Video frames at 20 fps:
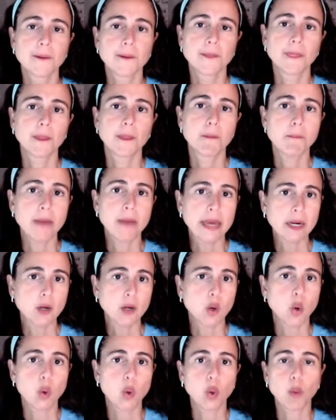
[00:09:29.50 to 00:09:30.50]
the
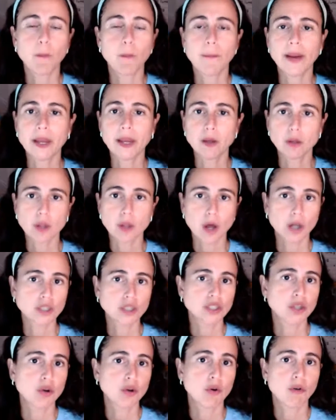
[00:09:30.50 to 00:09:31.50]
medical,
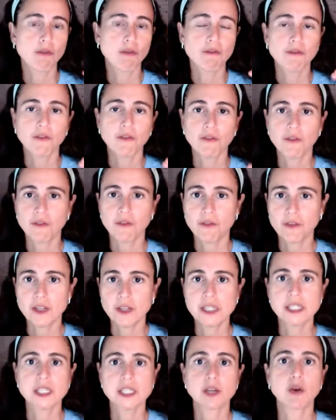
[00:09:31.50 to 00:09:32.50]
biological,
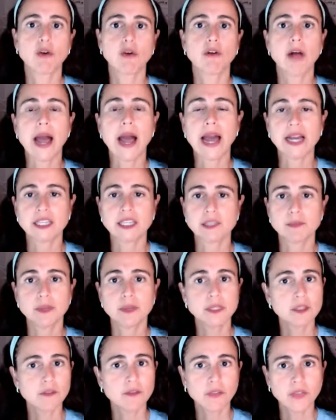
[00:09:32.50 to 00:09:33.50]
physical
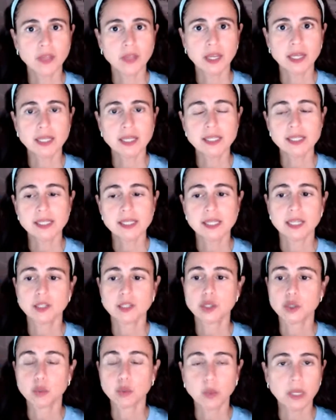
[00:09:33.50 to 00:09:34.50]
aspect of things
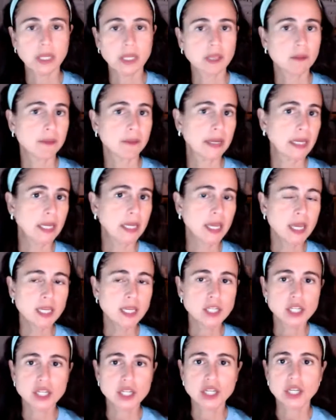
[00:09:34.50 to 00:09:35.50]
and tweak the
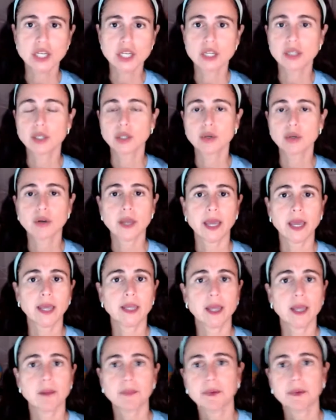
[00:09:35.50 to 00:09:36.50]
medication, look at
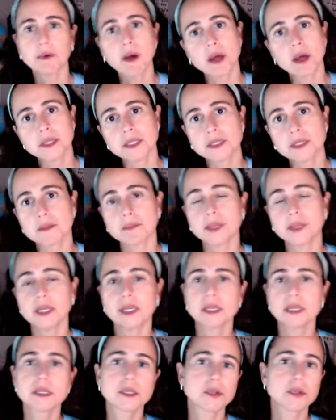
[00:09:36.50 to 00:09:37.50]

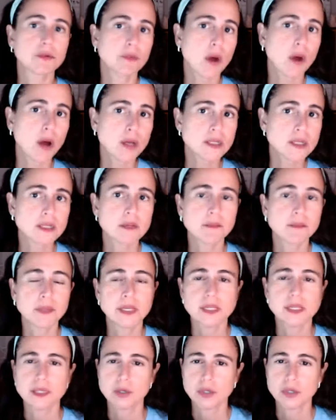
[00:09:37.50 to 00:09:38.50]
laparoscopy,
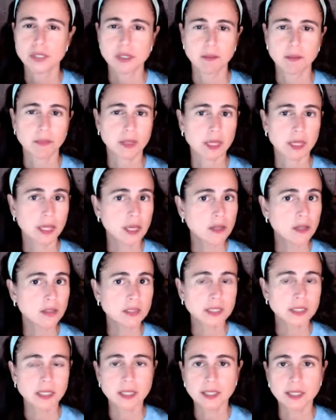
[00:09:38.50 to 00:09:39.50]
hysteroscopy. Is there something
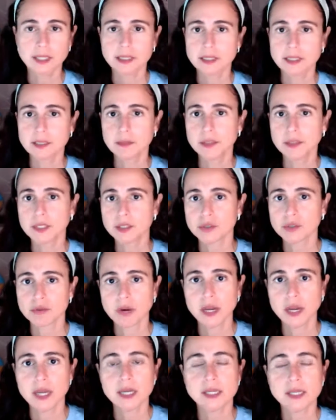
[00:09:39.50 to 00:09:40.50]
else that needs to be
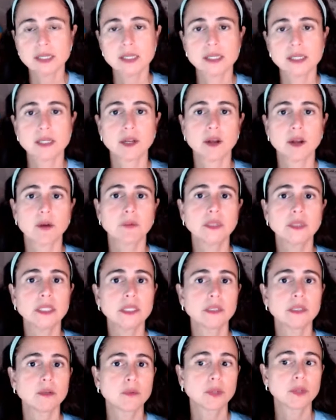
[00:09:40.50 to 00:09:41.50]
addressed? We're
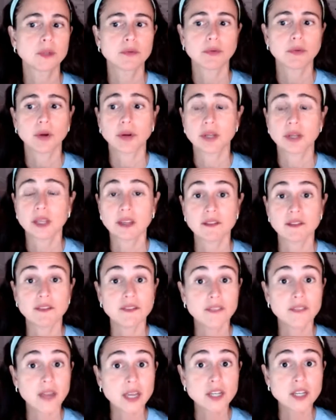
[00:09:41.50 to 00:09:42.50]
dealing with chronic
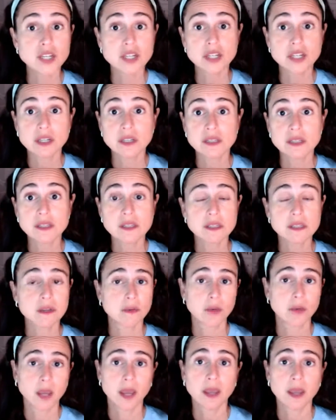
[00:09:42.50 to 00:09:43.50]
infections,
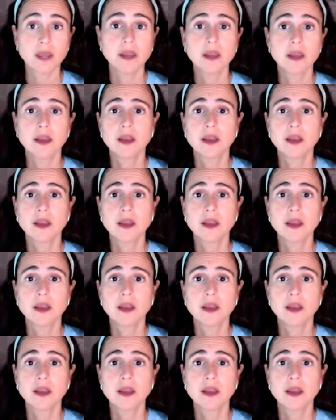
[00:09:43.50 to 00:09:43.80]
okay?